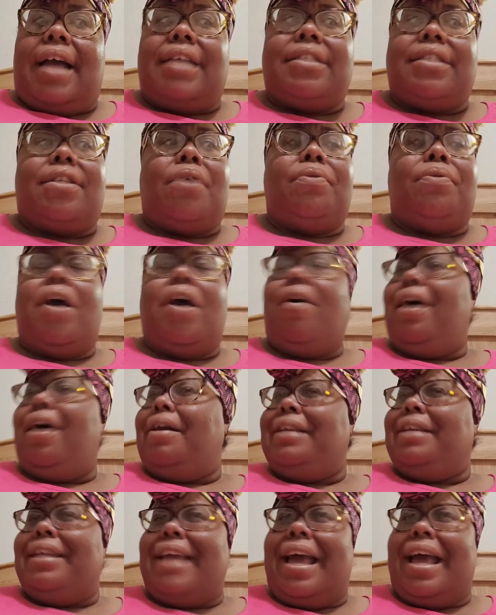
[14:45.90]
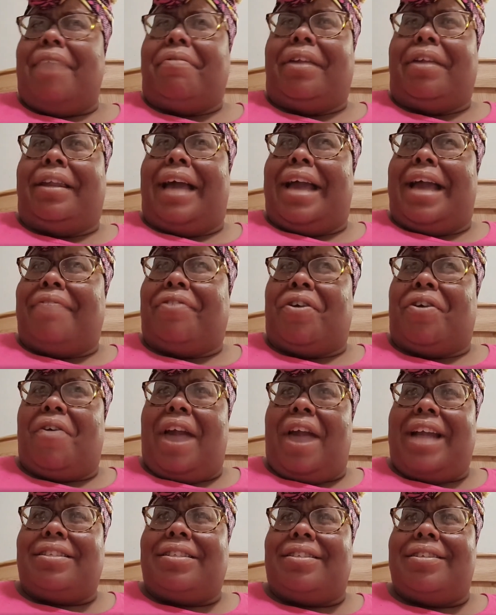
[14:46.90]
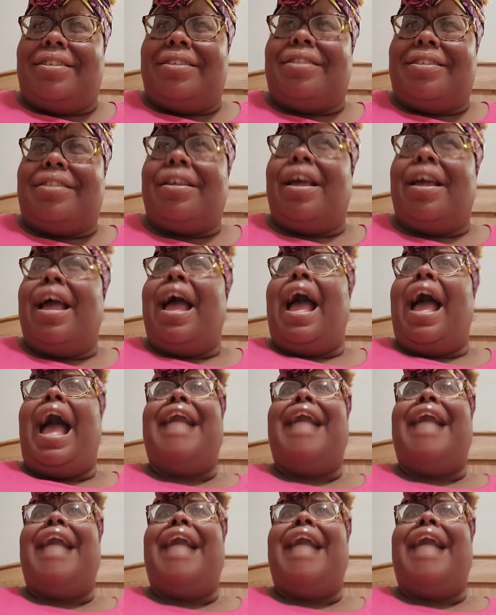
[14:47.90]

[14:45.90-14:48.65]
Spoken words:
So no, I didn't have a life crisis. I